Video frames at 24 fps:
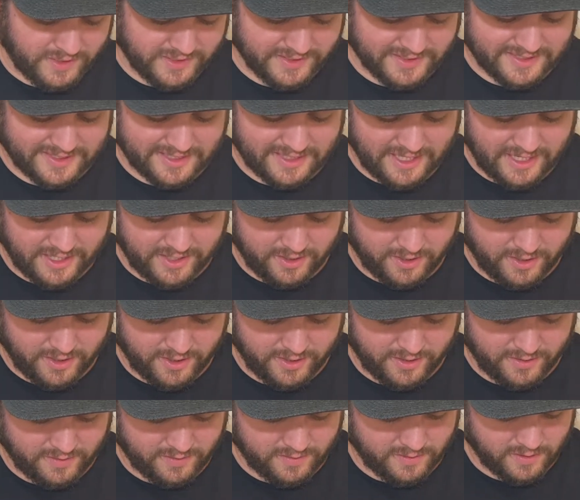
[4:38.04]
slide
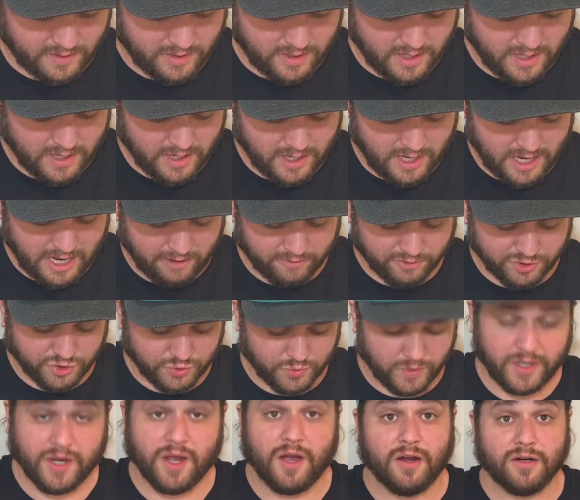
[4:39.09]
on our
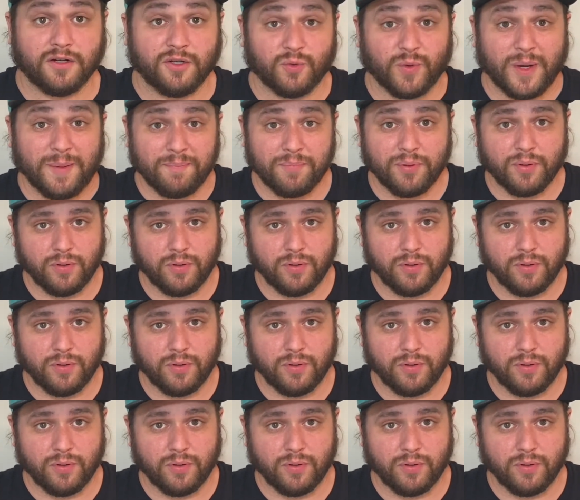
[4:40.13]
Joy-Con grip.